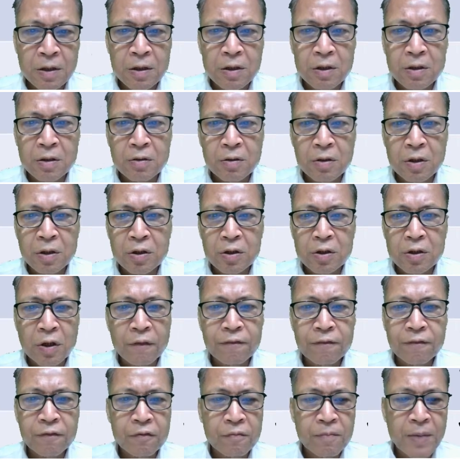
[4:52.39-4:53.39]
It's not
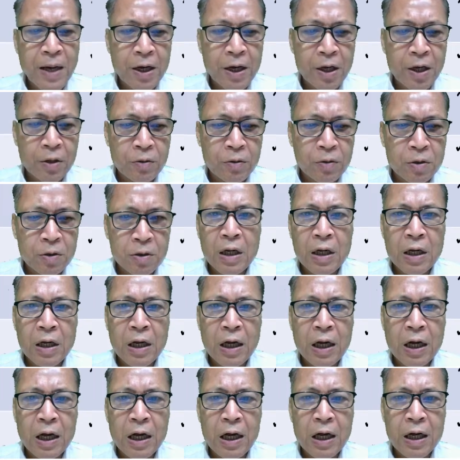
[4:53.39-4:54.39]
full menu.
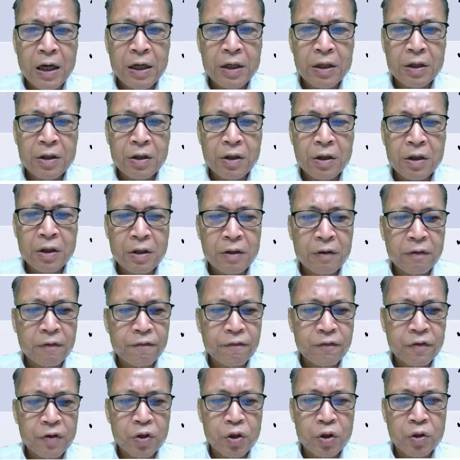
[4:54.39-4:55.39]
The
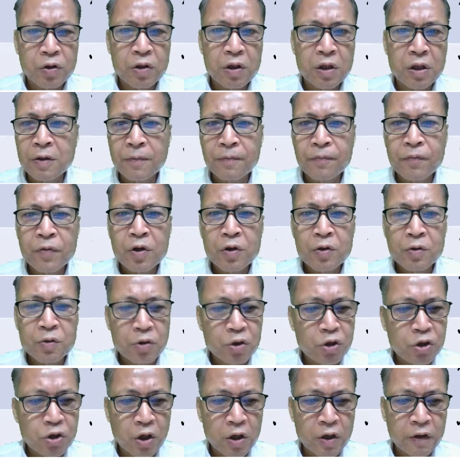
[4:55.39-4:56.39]
food you
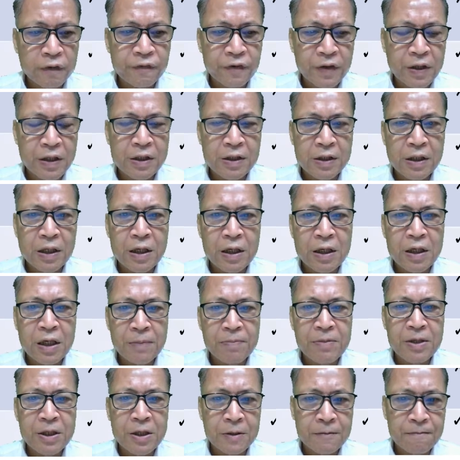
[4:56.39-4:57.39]
serve is
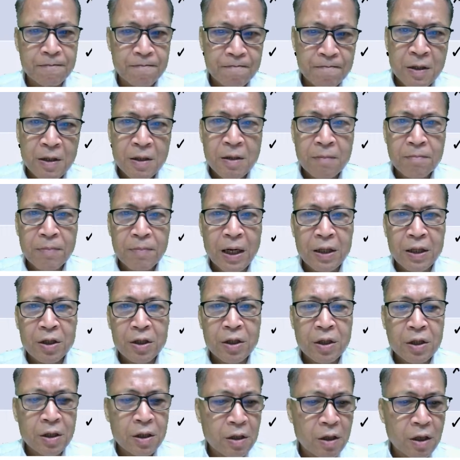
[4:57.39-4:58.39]
limited by
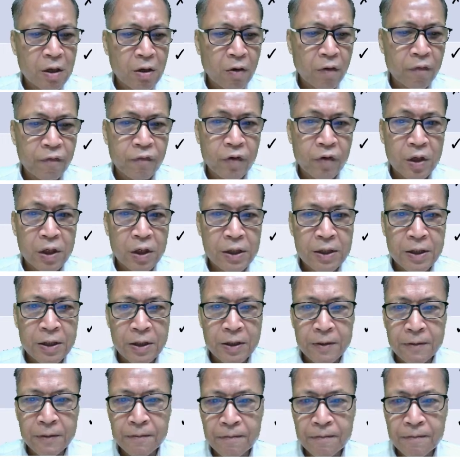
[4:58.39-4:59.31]
the authority.